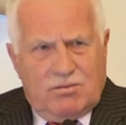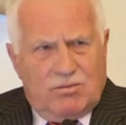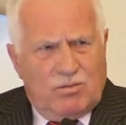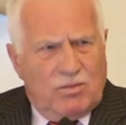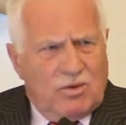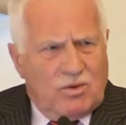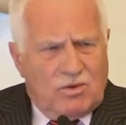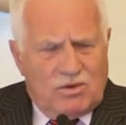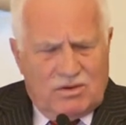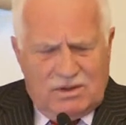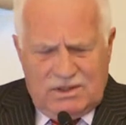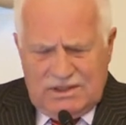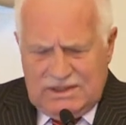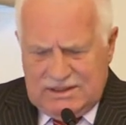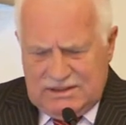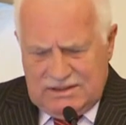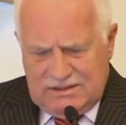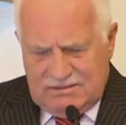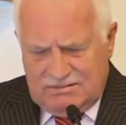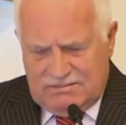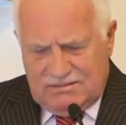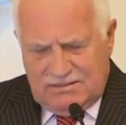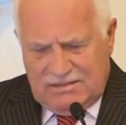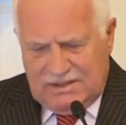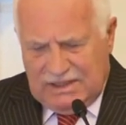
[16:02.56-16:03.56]
More
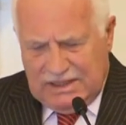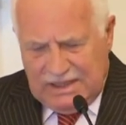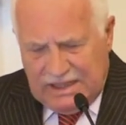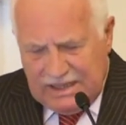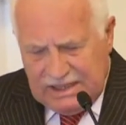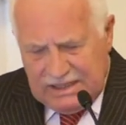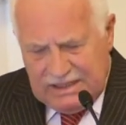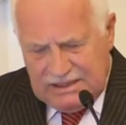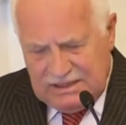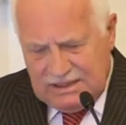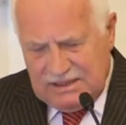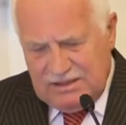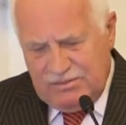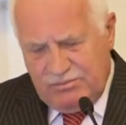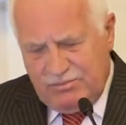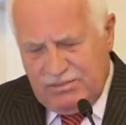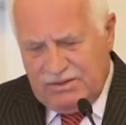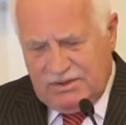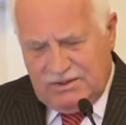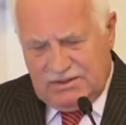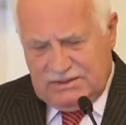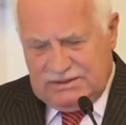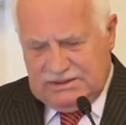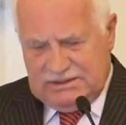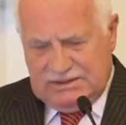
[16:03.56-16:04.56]
than
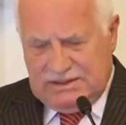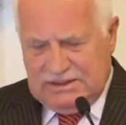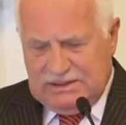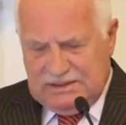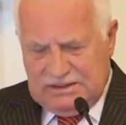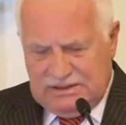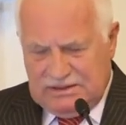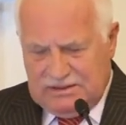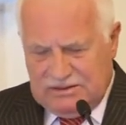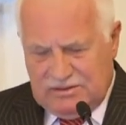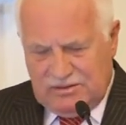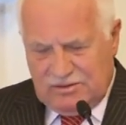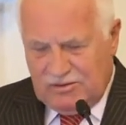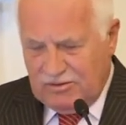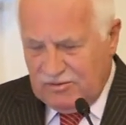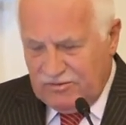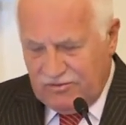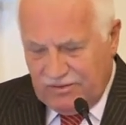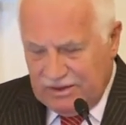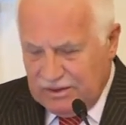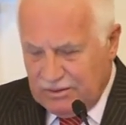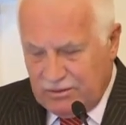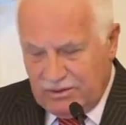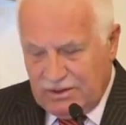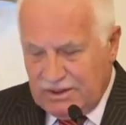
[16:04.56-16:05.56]
80% of
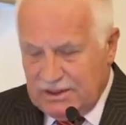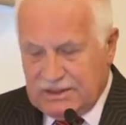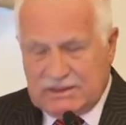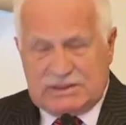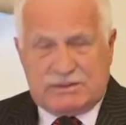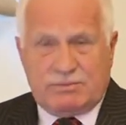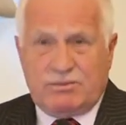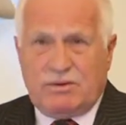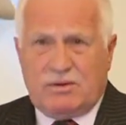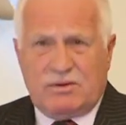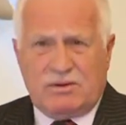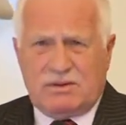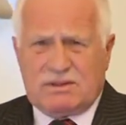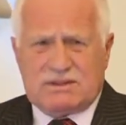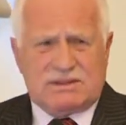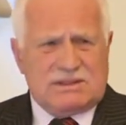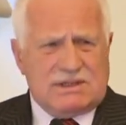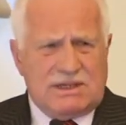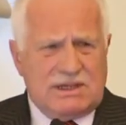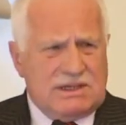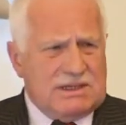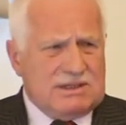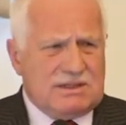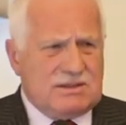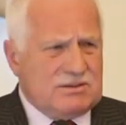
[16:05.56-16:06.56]
our exports,
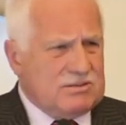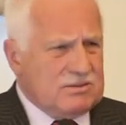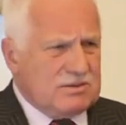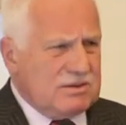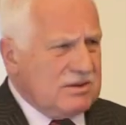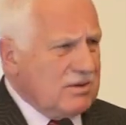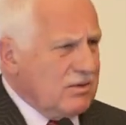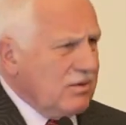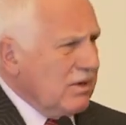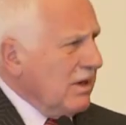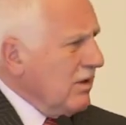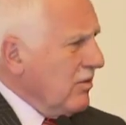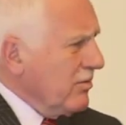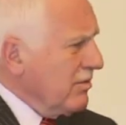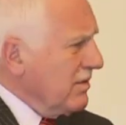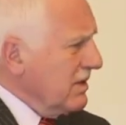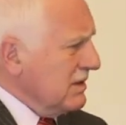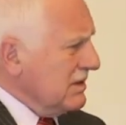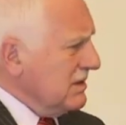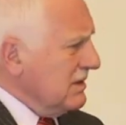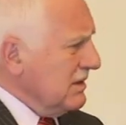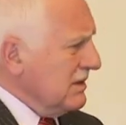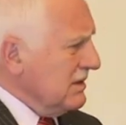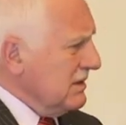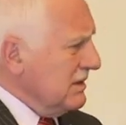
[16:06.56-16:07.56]
I don't know how
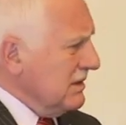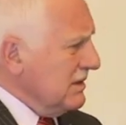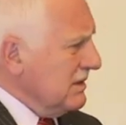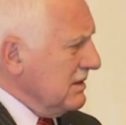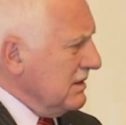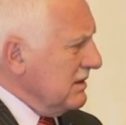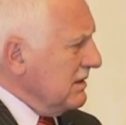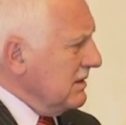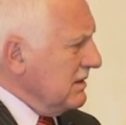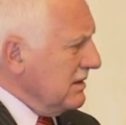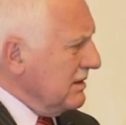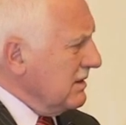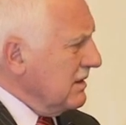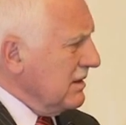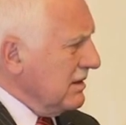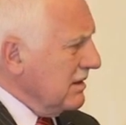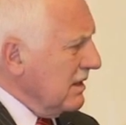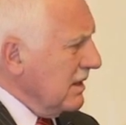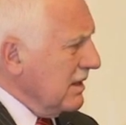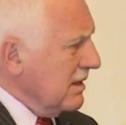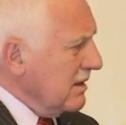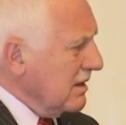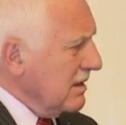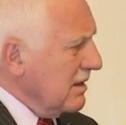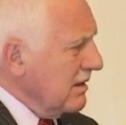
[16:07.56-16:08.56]
much is it in
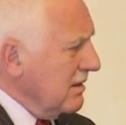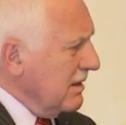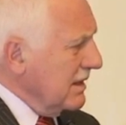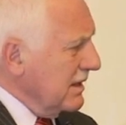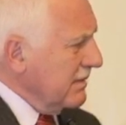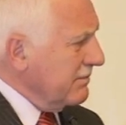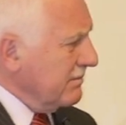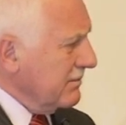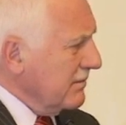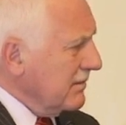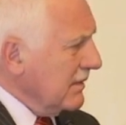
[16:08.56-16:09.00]
Hungary,